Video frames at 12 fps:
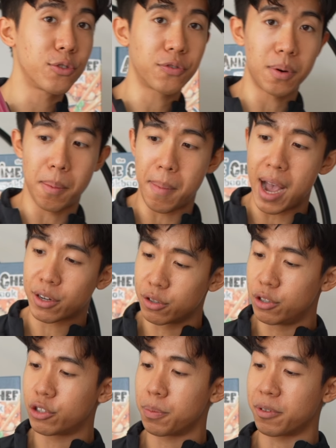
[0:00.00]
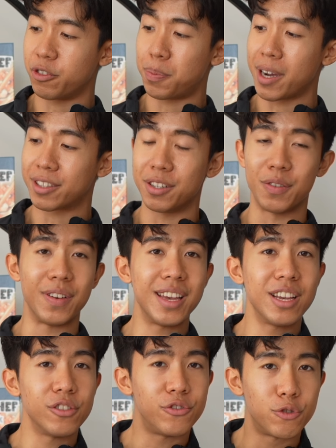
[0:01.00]
from a macronutrient perspective,
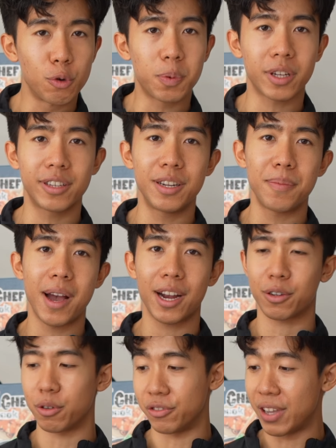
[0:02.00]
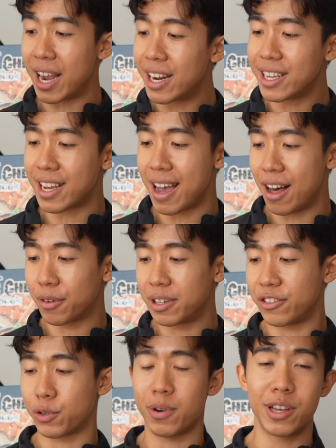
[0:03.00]
super clean macros, 80
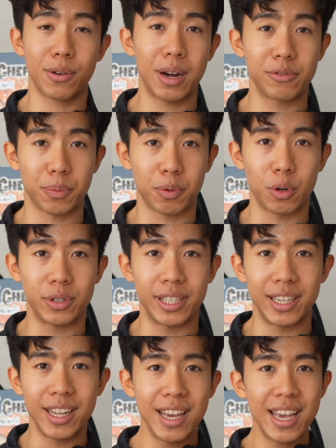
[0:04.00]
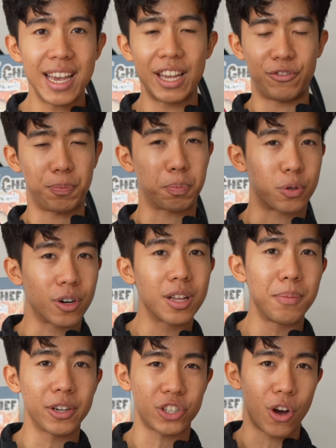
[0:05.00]
calories, 20 grams of protein. It's
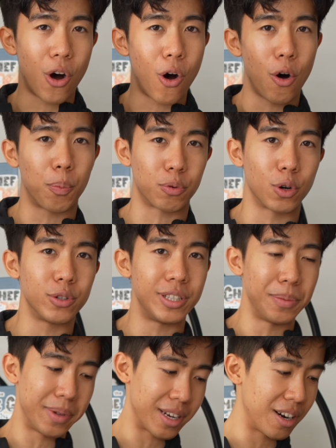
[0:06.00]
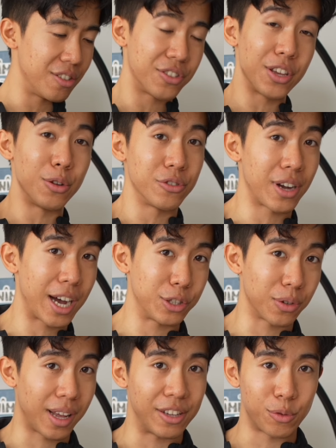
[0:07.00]
pretty much all protein because they use
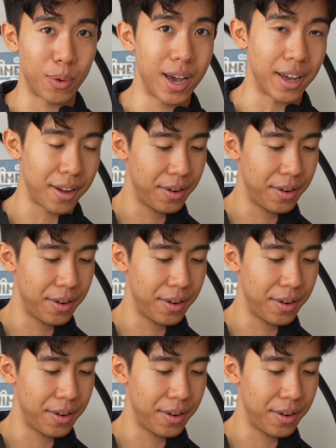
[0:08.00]
hydrolyzed whey.